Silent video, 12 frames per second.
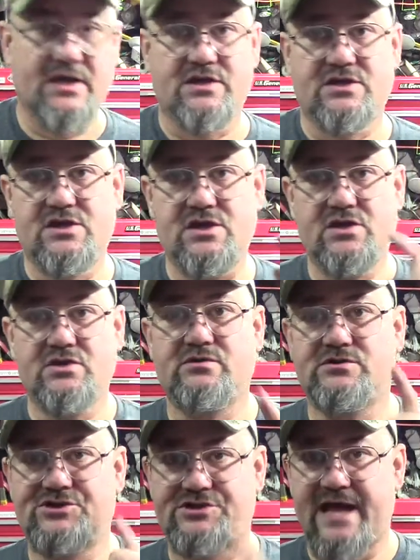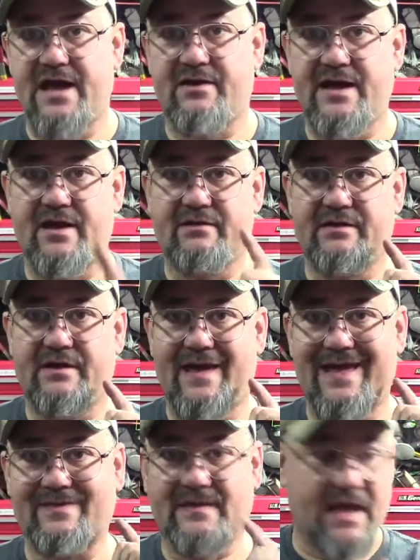huge shout out
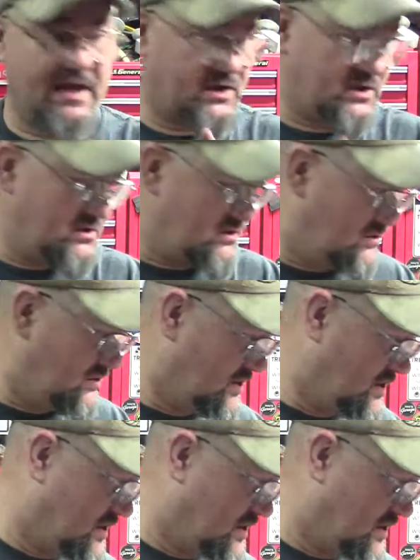and thank you